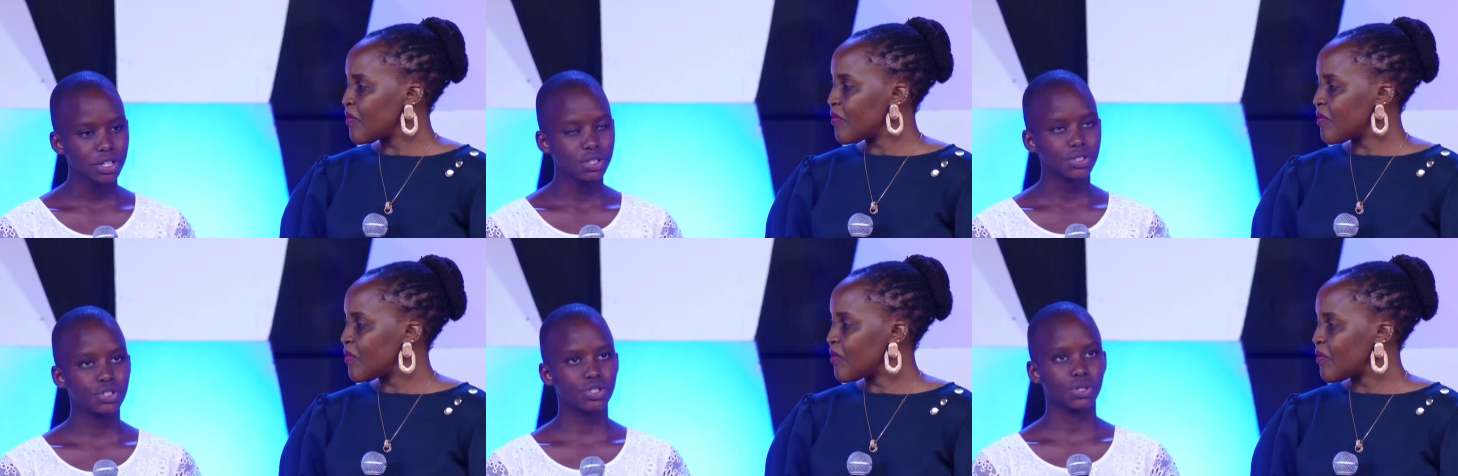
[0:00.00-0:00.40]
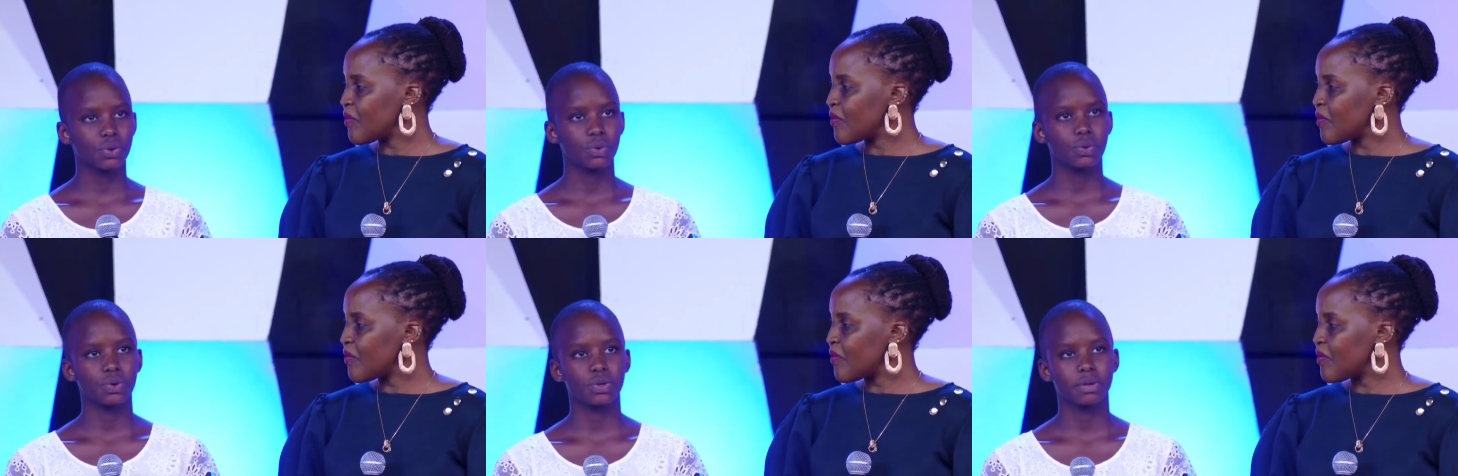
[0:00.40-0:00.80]
Speaker 1: she
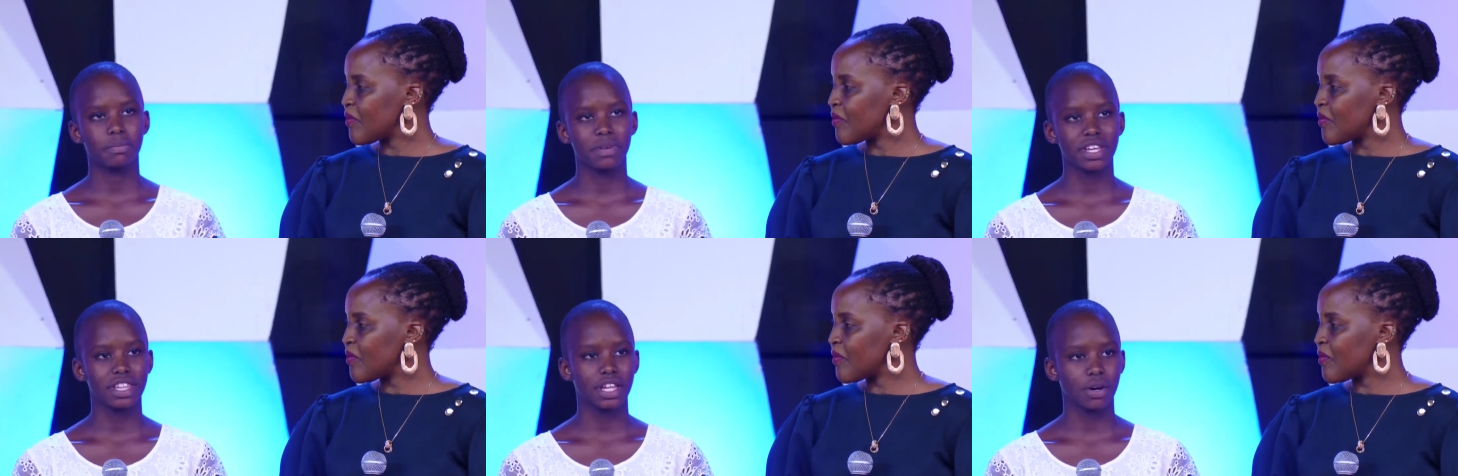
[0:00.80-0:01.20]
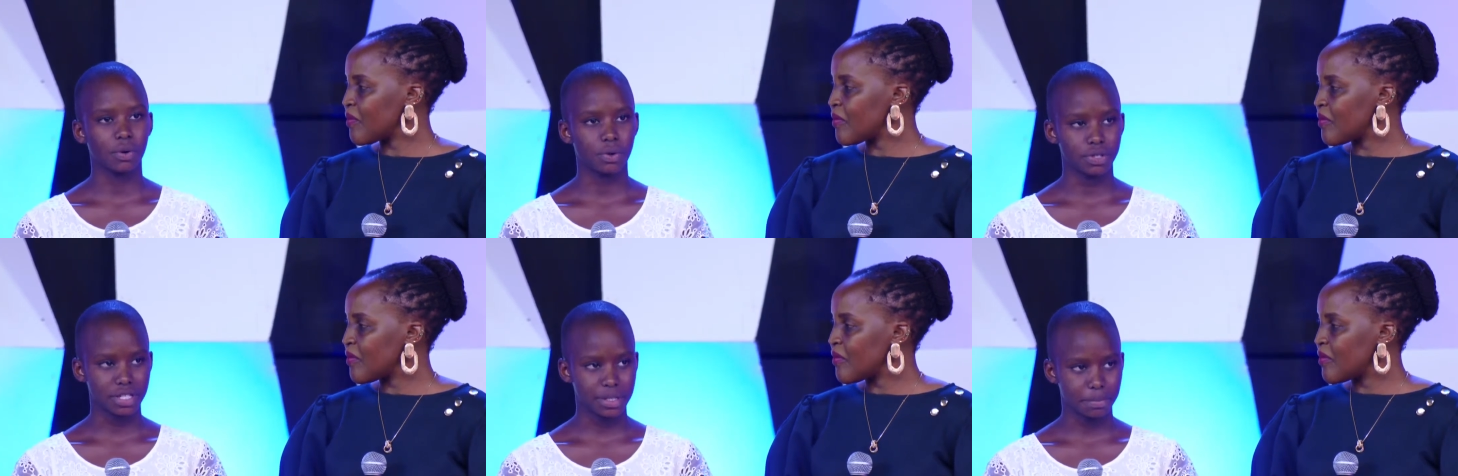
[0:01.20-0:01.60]
would be in the
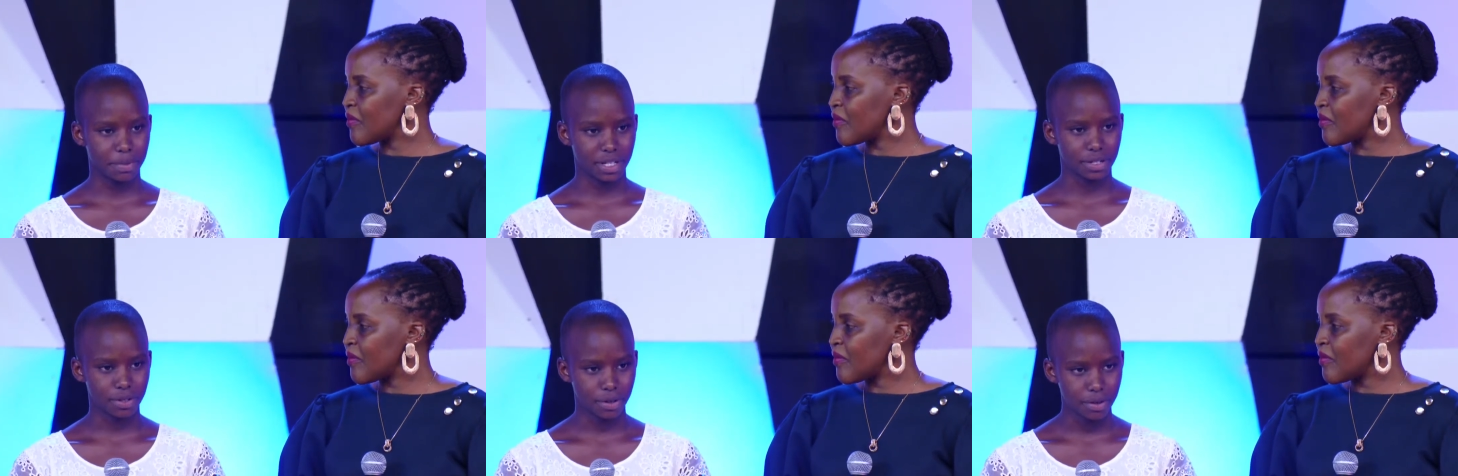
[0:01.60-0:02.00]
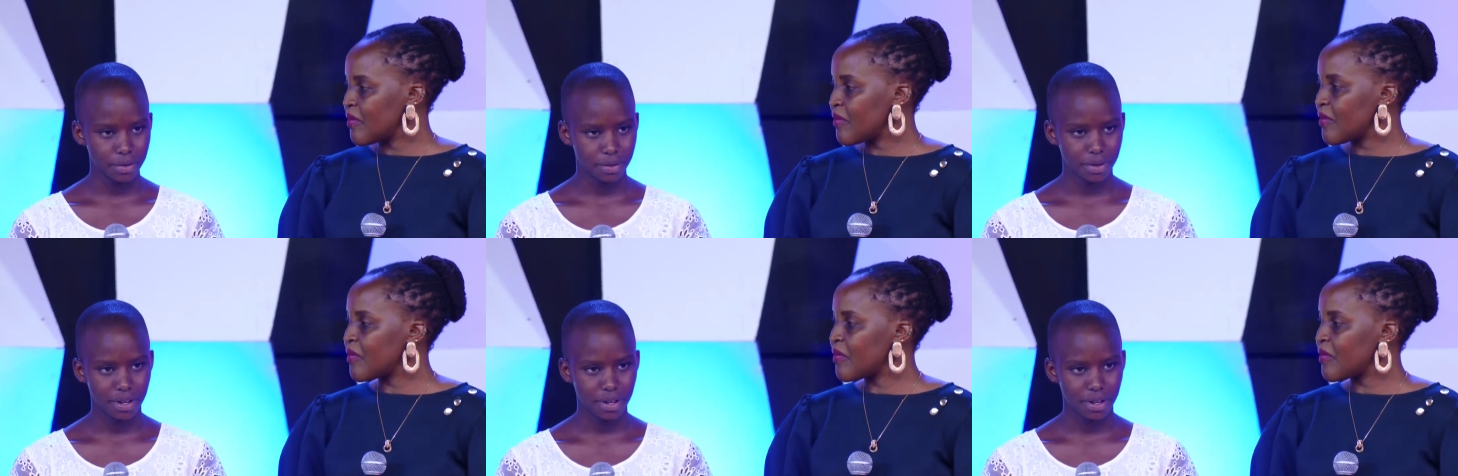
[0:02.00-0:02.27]
hospital,